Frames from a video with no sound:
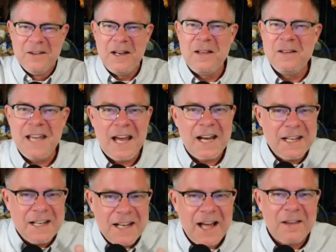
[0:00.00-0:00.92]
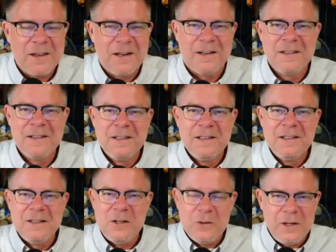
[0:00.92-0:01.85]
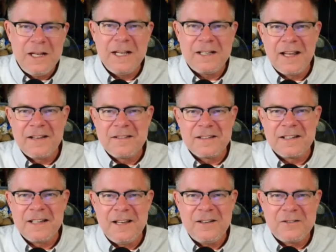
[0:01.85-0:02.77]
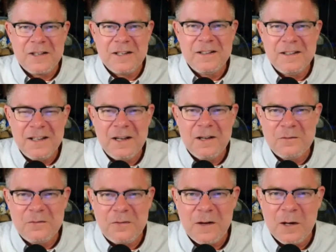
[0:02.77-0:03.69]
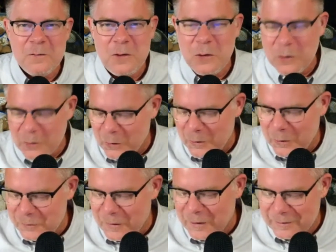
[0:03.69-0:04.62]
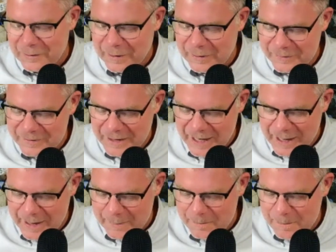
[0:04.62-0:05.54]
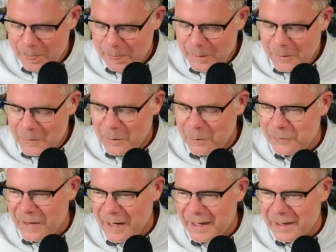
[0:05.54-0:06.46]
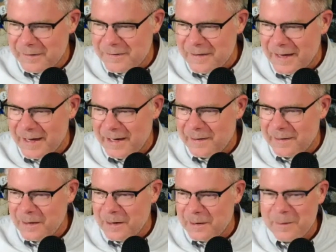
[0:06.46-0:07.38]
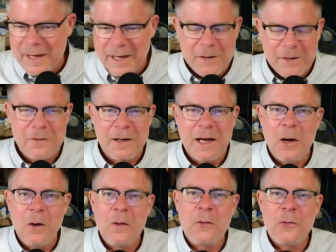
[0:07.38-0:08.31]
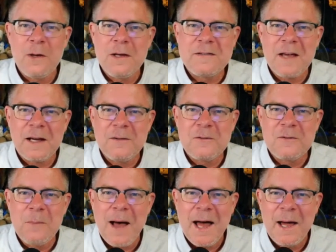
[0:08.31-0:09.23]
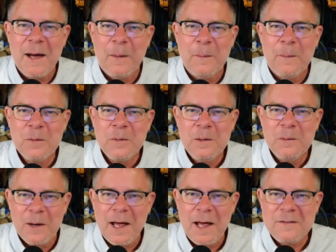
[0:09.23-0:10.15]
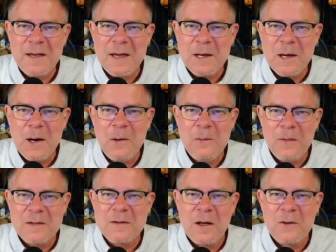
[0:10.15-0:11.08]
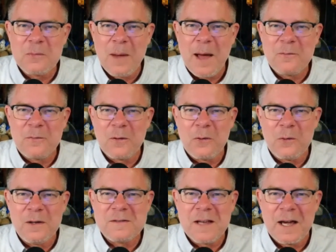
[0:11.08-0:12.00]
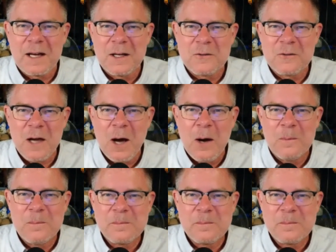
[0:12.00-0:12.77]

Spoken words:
Yet another unique designation of unicorn fart test. What was I going to say? Oh, man, I forgot. Oh, the 3-second smile. When I say go, let's all smile for 3 seconds. Go.